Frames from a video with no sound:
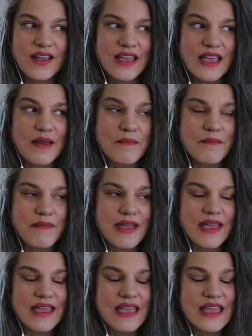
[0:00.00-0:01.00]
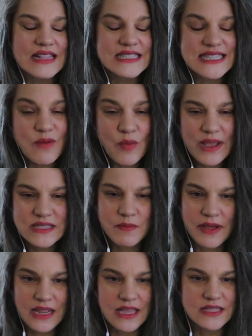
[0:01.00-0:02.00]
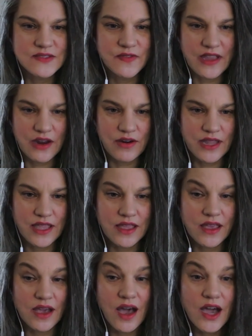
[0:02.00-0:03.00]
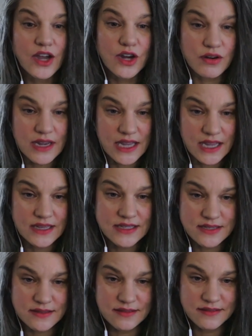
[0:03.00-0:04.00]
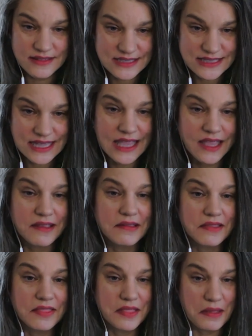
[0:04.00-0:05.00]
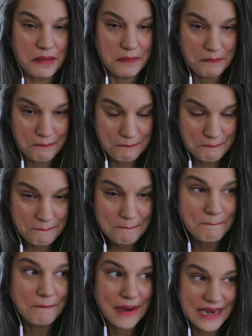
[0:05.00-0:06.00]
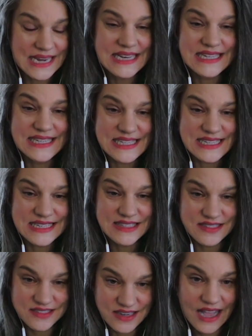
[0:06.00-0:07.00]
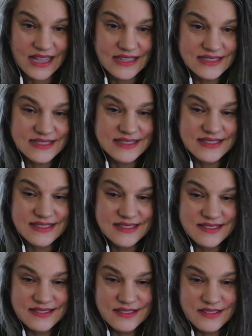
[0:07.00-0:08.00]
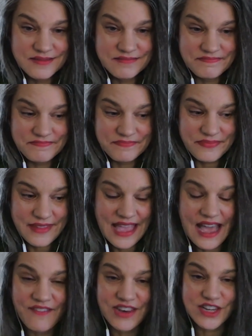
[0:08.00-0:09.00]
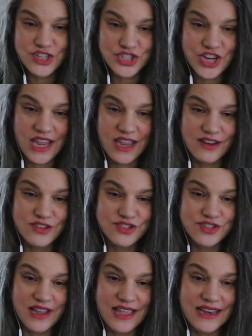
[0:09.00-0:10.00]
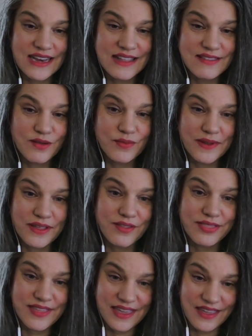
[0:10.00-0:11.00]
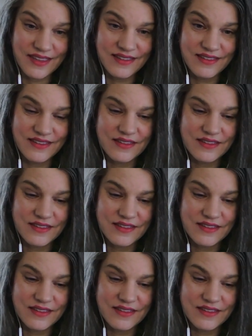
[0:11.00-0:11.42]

um, in some ways, money is very concrete. It's like money does have an exchange and it is a real thing.